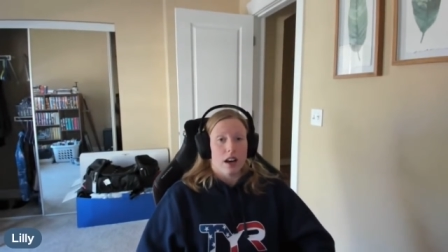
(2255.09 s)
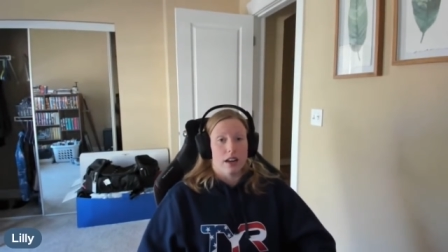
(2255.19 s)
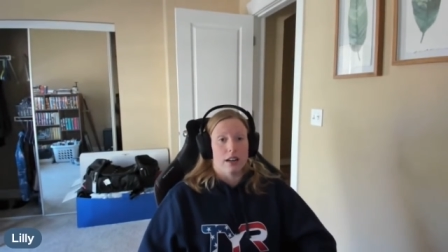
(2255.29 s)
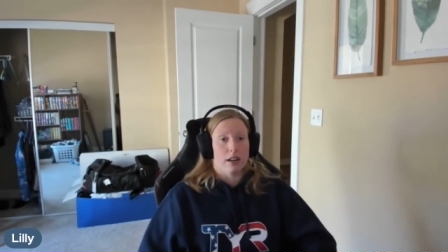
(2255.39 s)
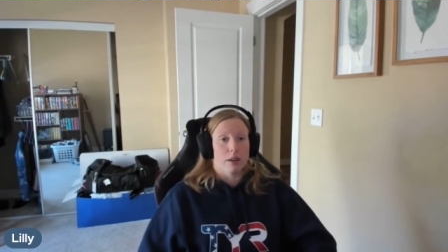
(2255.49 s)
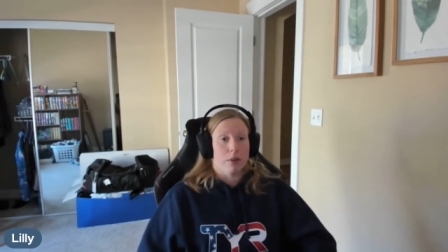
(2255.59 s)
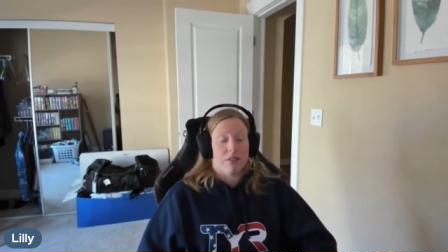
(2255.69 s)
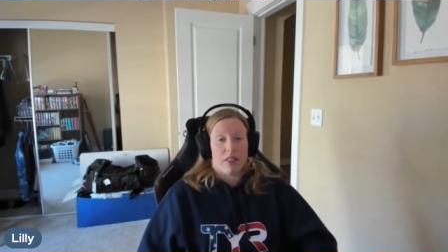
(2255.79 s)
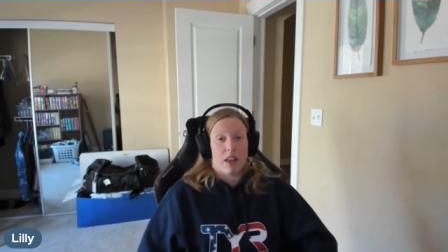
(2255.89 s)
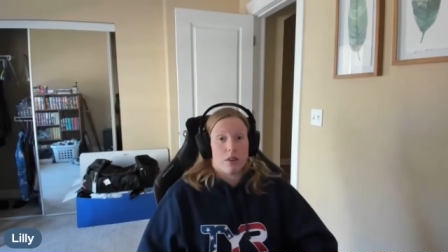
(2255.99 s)
um
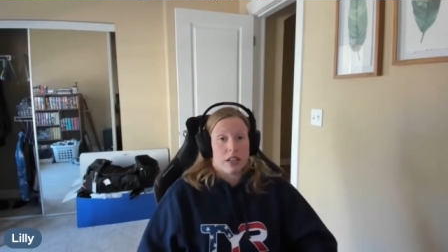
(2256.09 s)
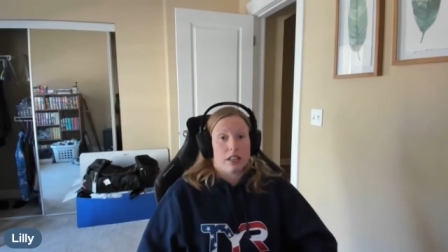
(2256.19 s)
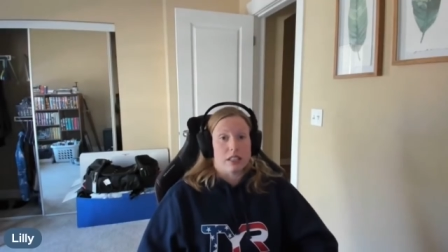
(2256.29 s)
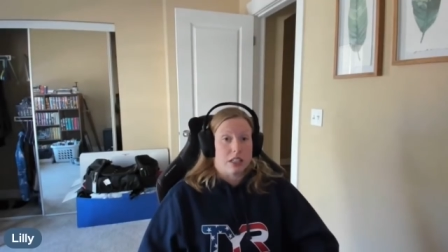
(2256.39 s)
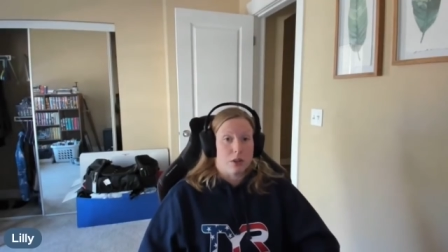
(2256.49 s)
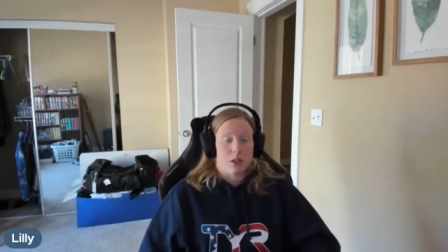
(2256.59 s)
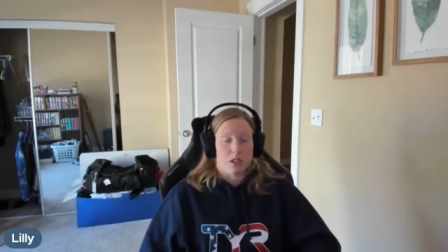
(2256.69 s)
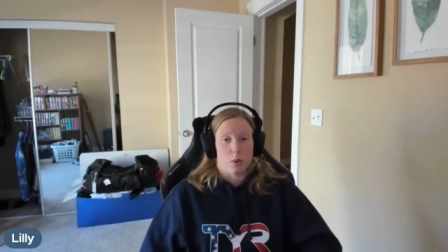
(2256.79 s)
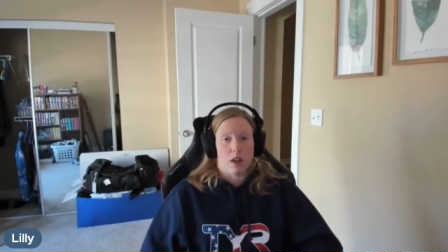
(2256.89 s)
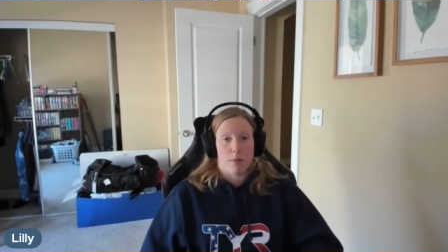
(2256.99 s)
if they did continue to
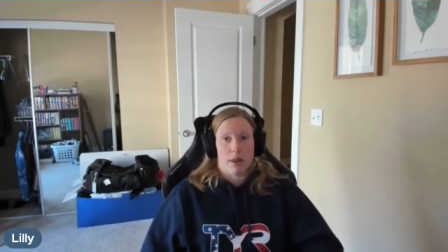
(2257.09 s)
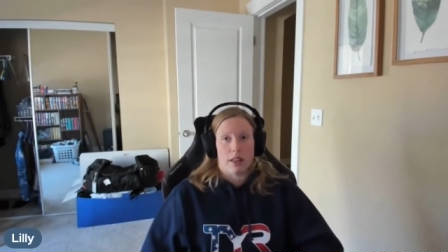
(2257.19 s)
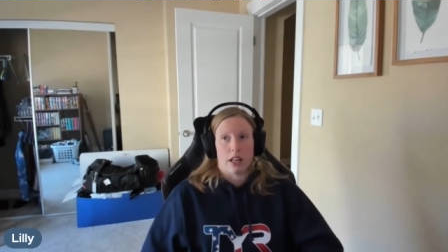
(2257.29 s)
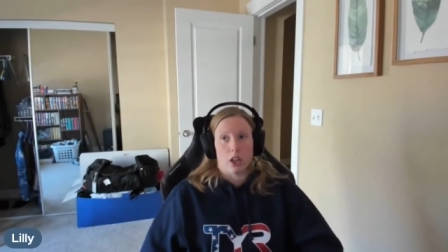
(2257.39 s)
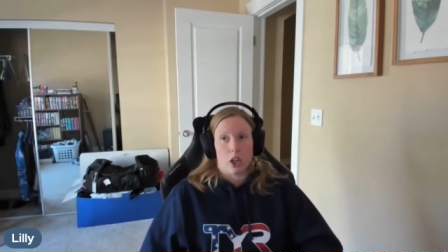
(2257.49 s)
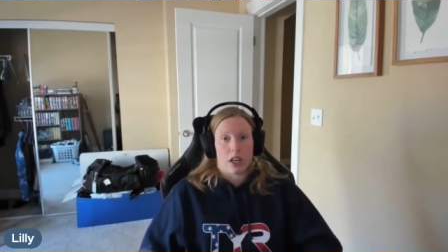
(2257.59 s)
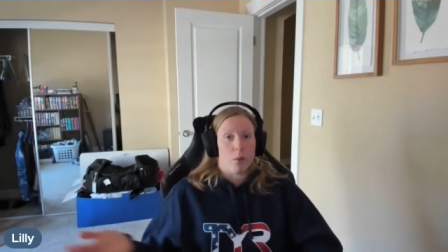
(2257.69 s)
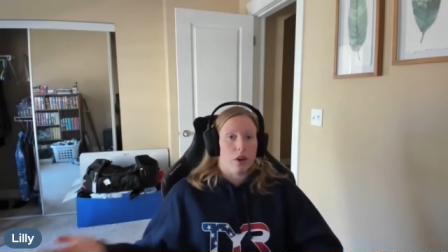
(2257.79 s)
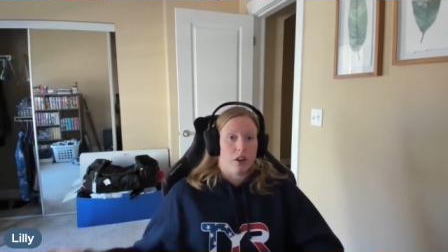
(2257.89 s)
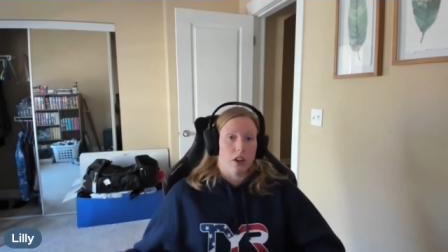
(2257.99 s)
swim and like look at
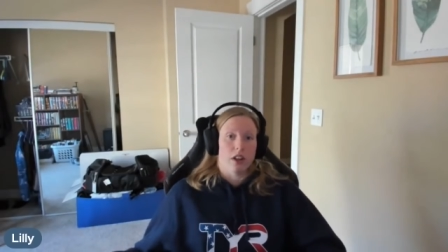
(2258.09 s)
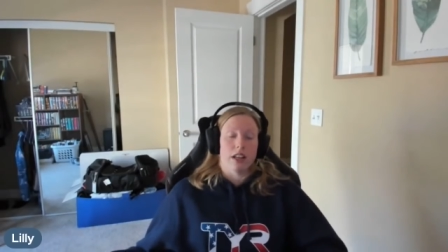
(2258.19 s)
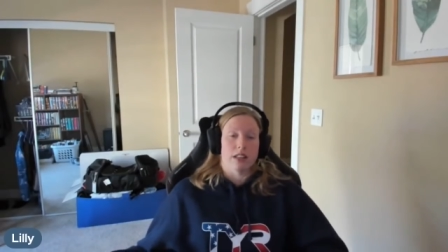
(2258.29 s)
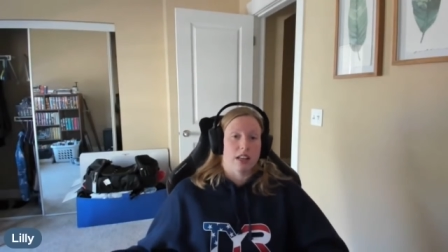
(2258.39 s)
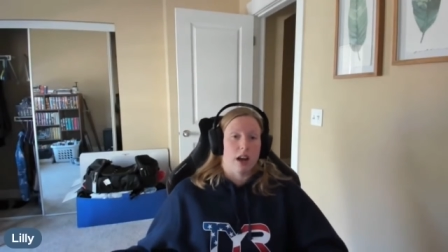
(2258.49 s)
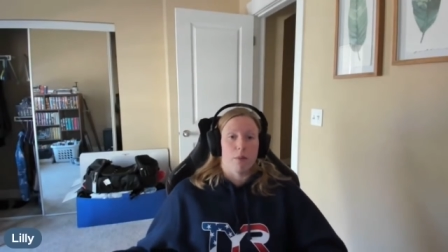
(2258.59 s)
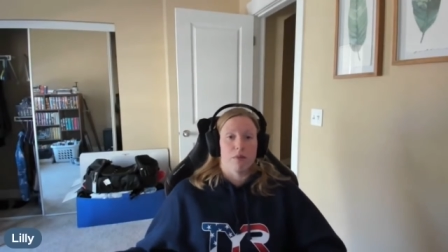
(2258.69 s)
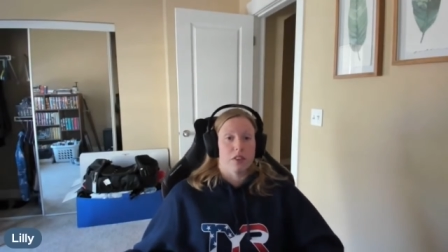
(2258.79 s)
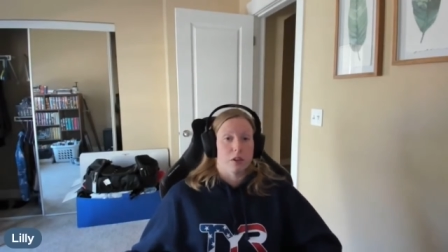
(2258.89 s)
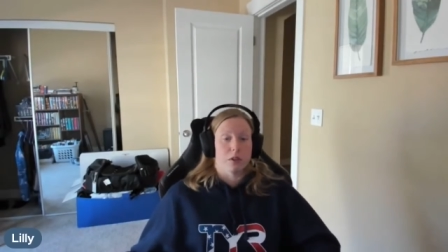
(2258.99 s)
what good has come
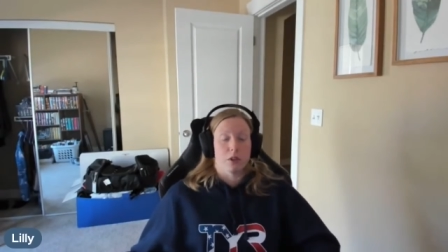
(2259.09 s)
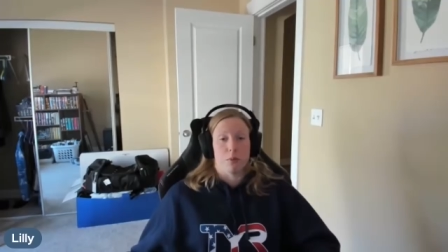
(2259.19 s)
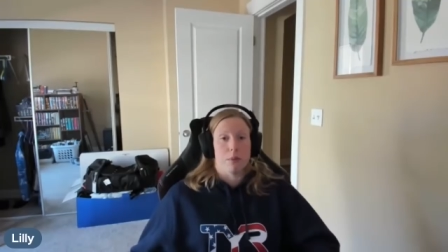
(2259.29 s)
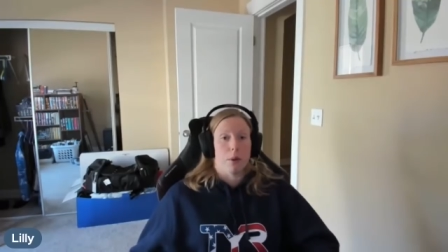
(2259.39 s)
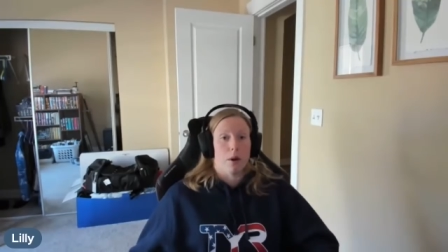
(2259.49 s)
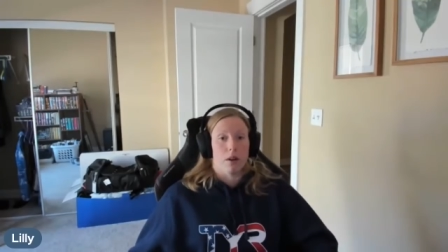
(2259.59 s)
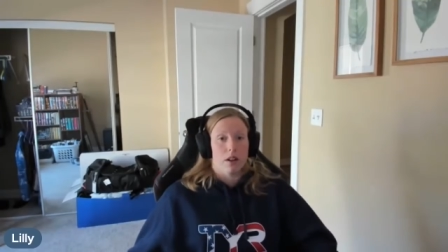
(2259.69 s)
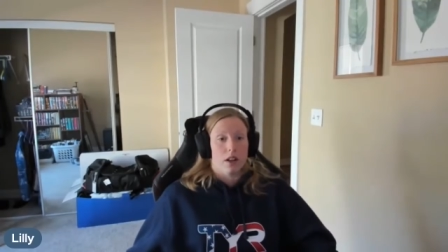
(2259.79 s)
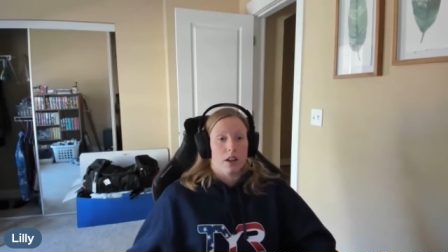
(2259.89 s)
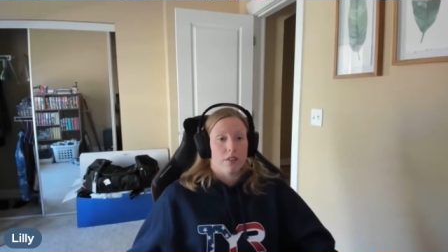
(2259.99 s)
for those two people
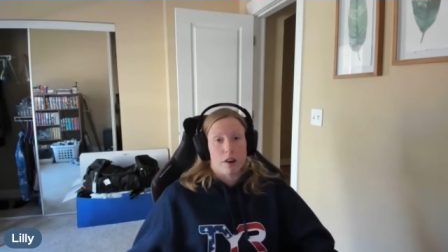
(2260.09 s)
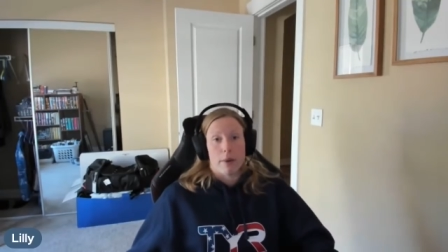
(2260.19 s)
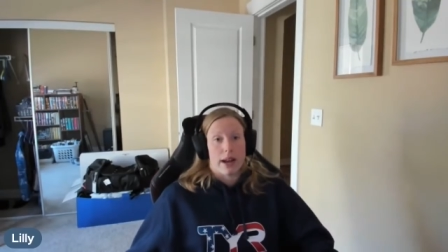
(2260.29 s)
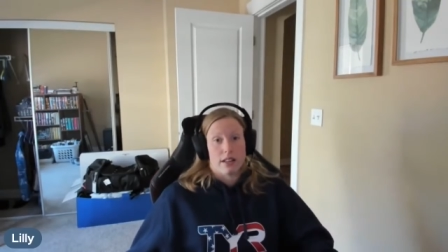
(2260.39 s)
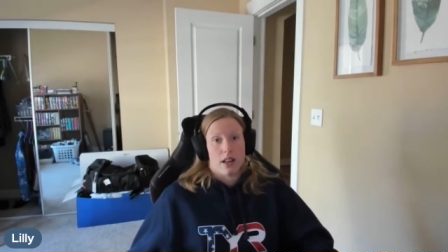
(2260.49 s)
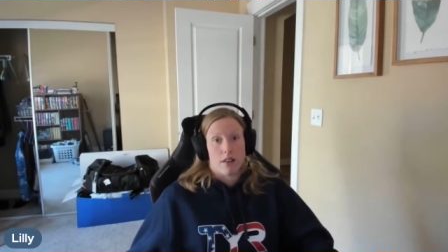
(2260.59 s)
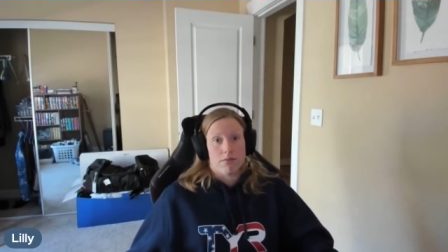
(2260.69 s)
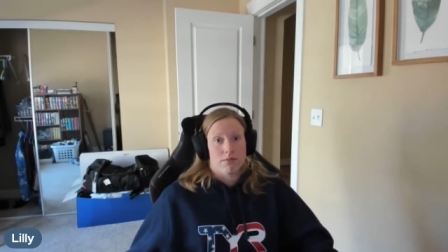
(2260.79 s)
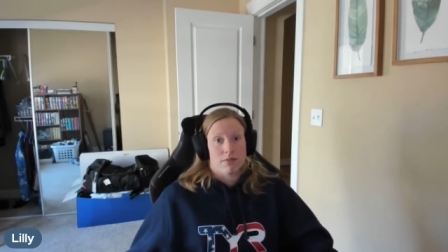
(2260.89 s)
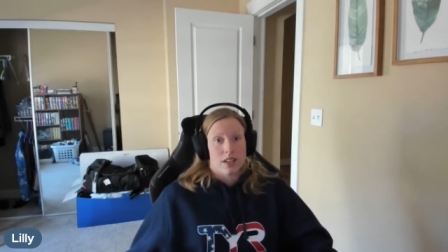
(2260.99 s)
from ISL
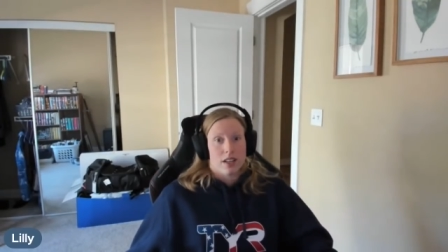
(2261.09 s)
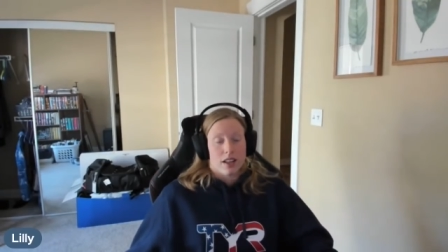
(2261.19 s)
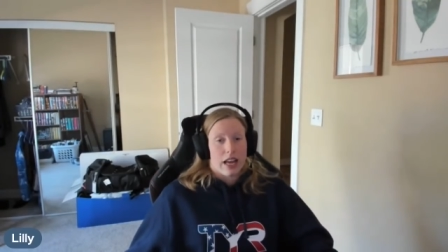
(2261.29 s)
mm-hmm.